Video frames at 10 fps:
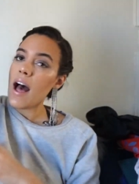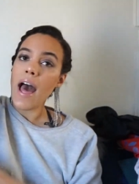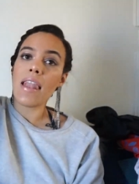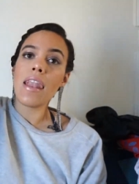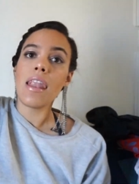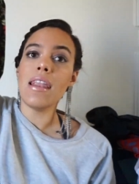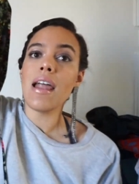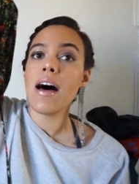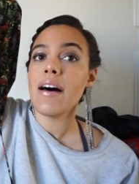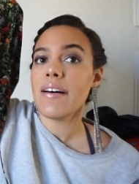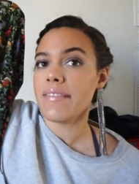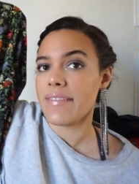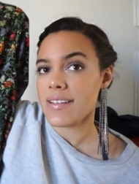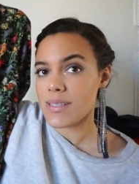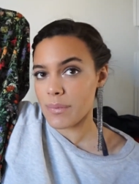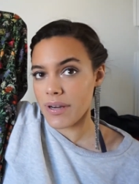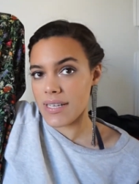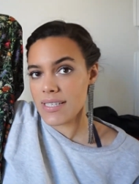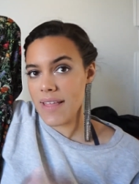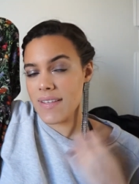I love this
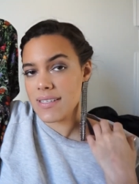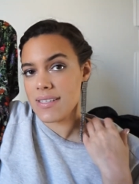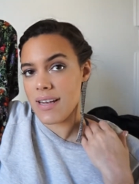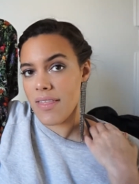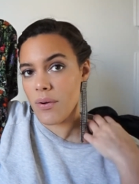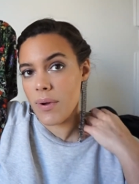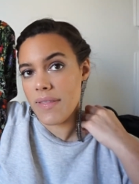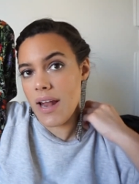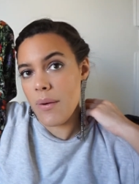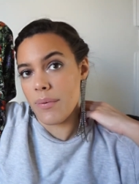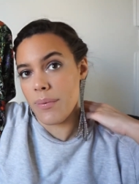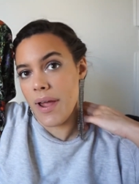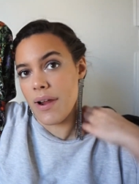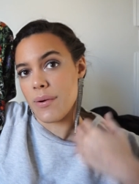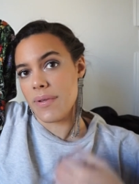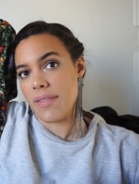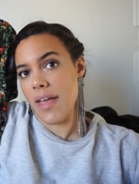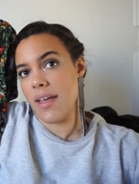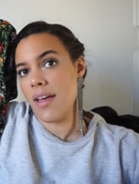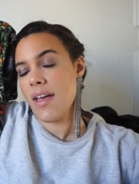print. And this is another one that I would wear with
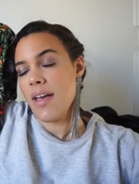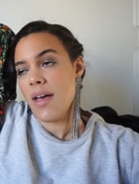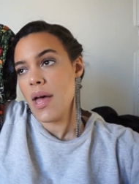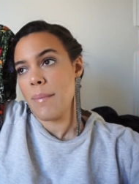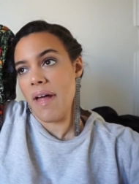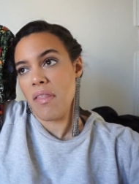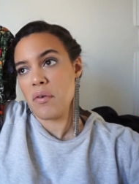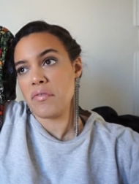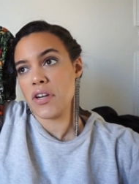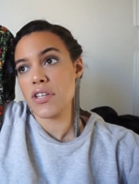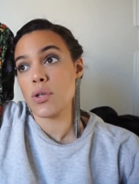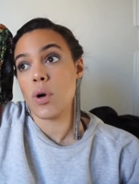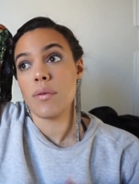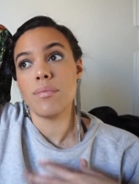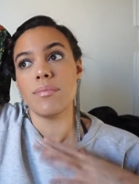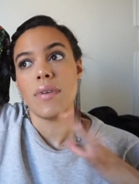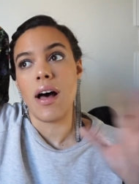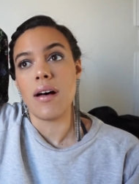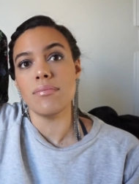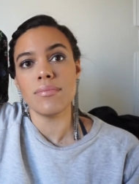like my loafers or
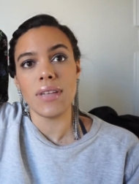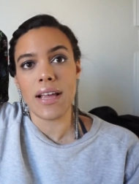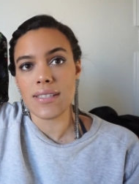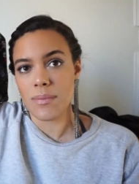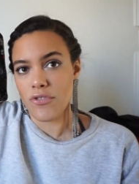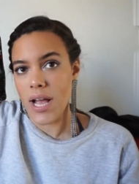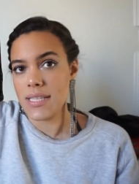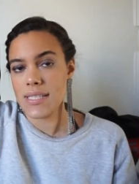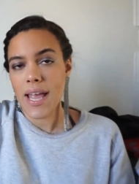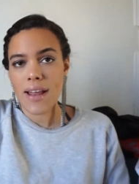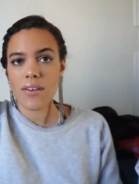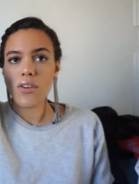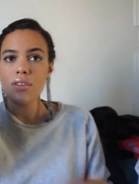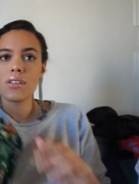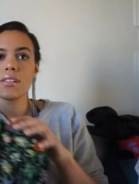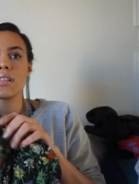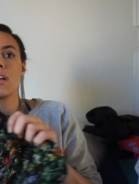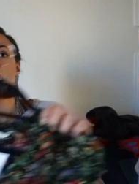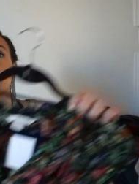um, like some red sandals.